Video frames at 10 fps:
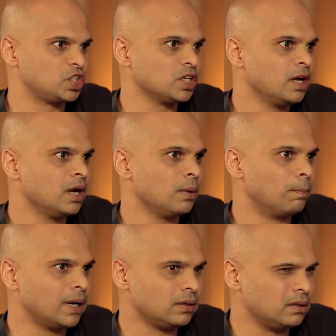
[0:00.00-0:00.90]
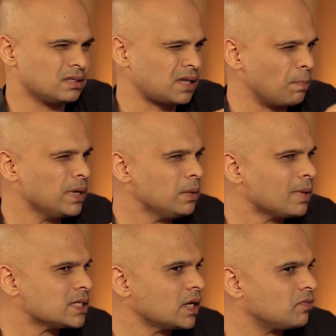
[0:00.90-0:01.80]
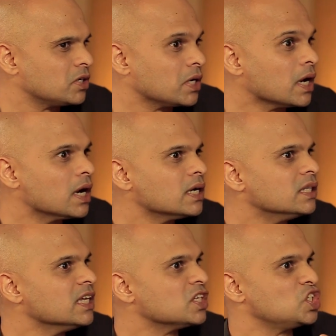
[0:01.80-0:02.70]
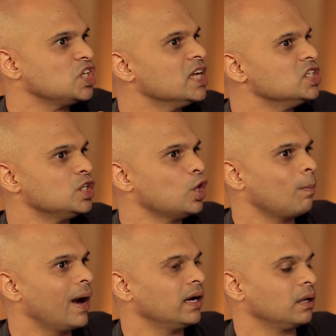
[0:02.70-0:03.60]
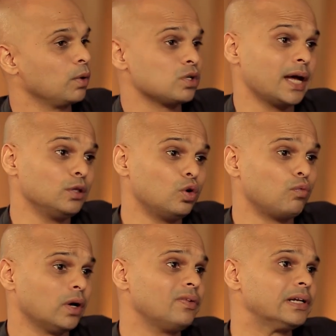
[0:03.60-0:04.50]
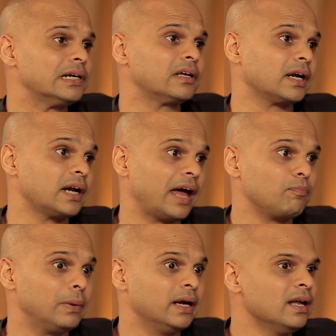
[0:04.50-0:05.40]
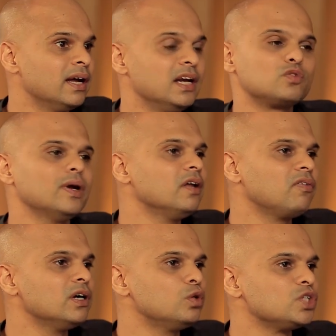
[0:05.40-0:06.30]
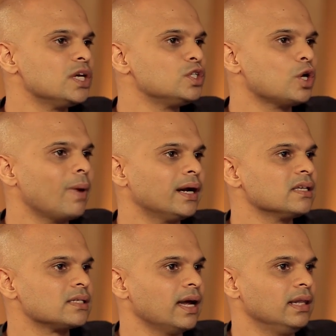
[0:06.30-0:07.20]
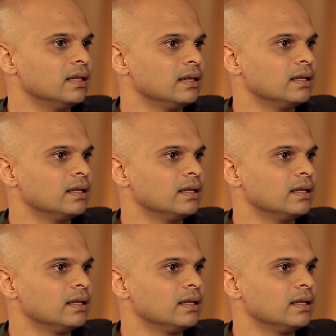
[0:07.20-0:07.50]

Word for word: Yes but somebody must have triggered this change in your batting because I know whatever little cricket I have played, it's very difficult to change your batting style.